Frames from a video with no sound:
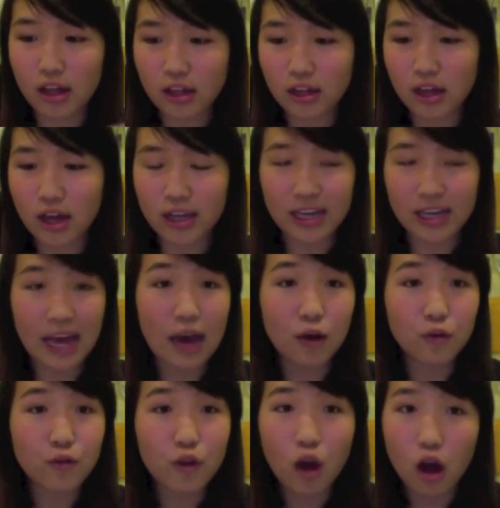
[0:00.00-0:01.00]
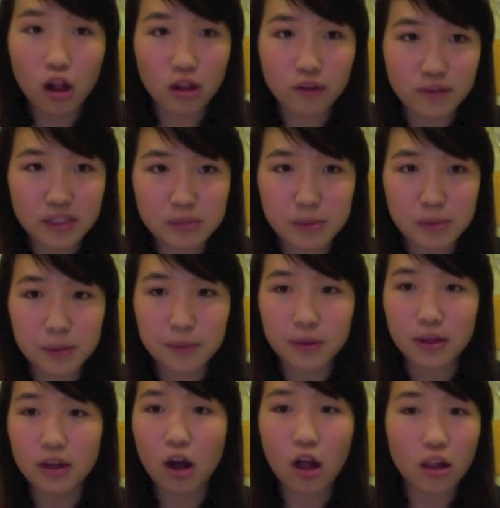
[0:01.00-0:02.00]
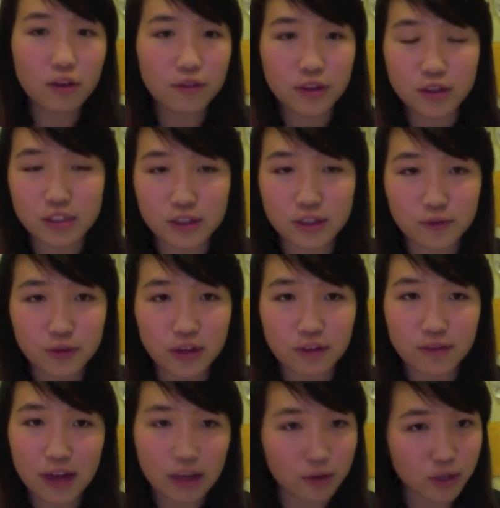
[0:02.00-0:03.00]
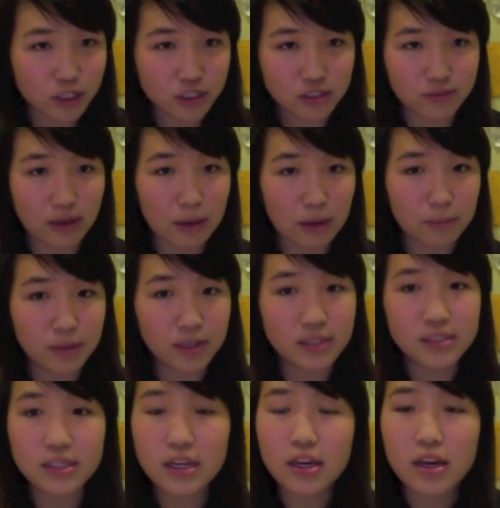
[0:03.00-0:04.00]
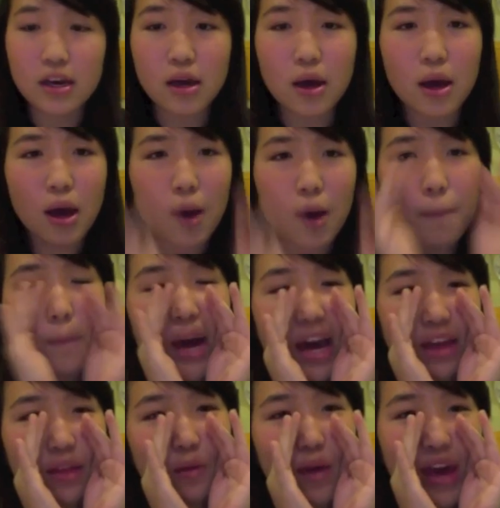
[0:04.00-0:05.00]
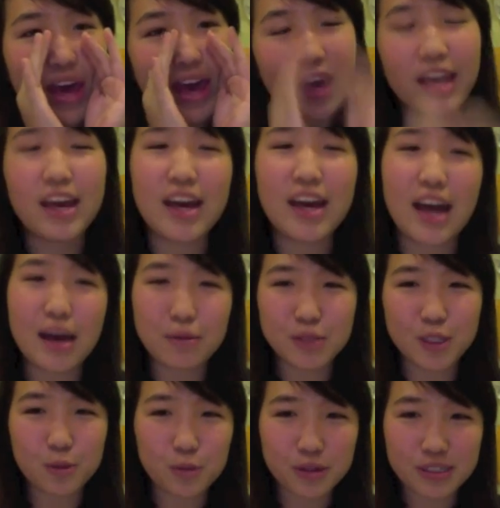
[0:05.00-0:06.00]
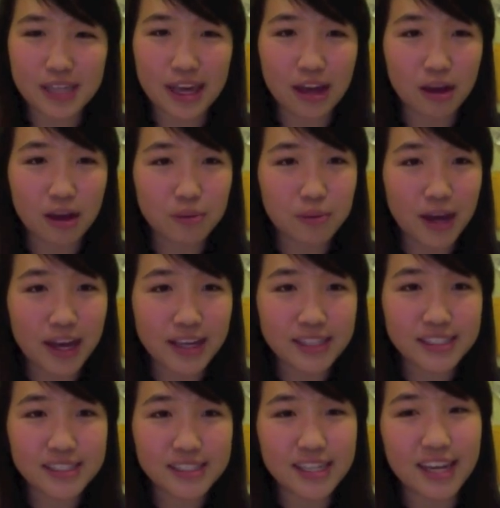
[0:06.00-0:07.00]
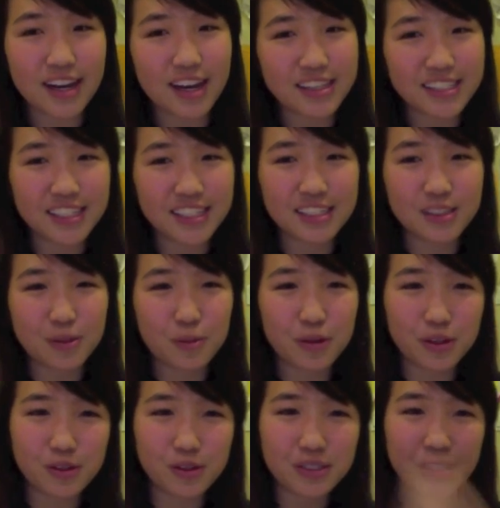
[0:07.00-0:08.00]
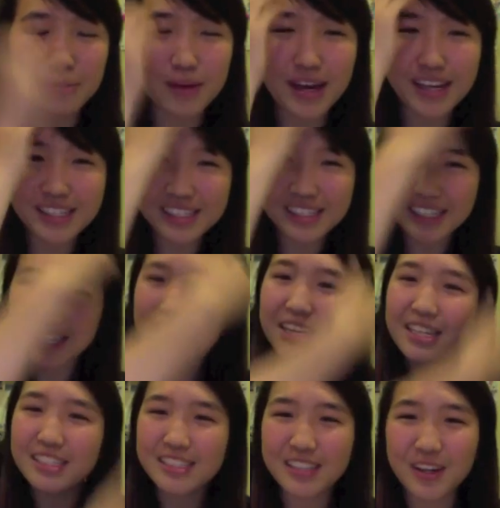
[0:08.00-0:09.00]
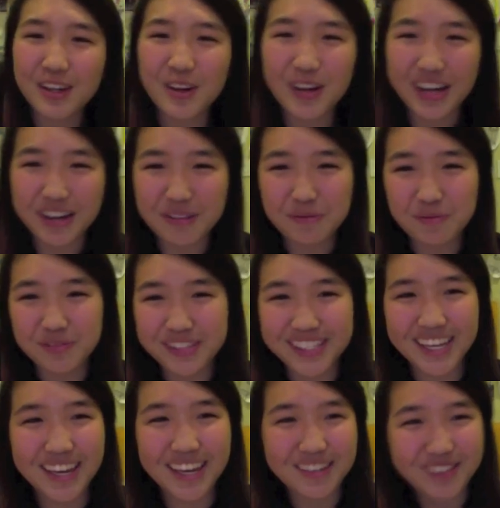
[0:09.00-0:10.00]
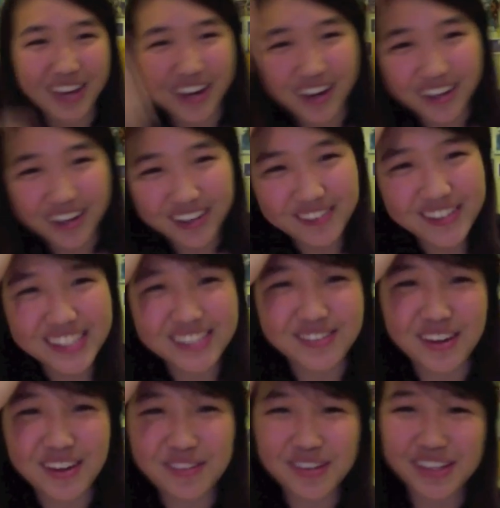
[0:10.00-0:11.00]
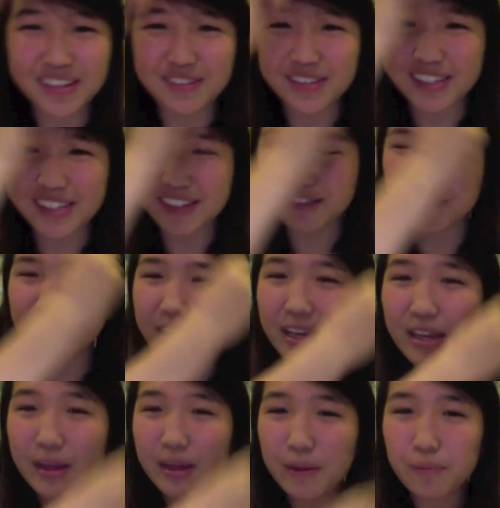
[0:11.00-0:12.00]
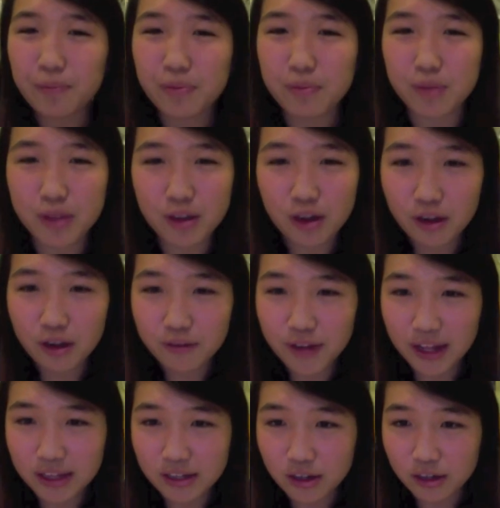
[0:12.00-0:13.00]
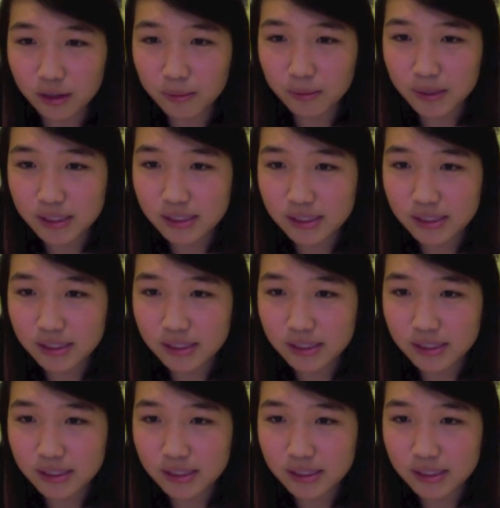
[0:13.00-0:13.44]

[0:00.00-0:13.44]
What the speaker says: account for all of these people and all of their different evaluations of happiness? By the way, I'm super Deon biased, and Hazik is super util biased, so my arguments might be a little bit different. But they're all valid arguments.